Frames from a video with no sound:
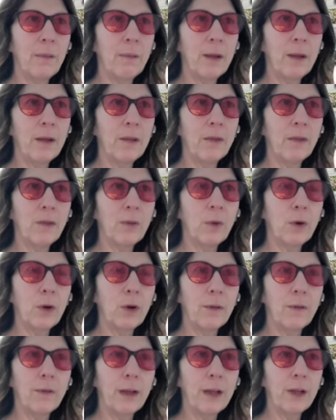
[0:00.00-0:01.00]
been
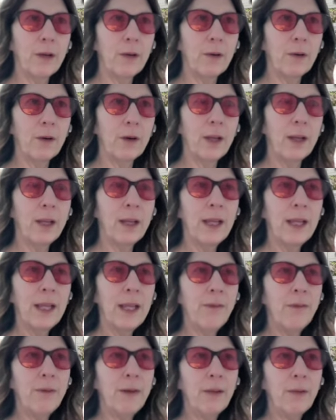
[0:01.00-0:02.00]
swerving, or
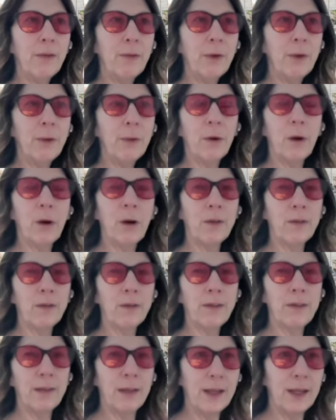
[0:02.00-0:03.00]
even if we were all
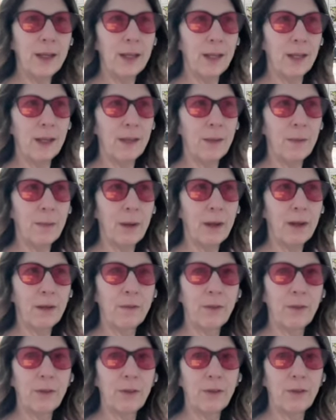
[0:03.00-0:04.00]
sitting in the bed
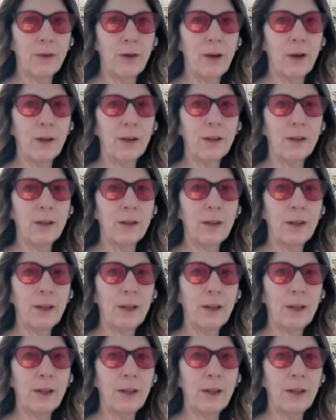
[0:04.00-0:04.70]
of the truck.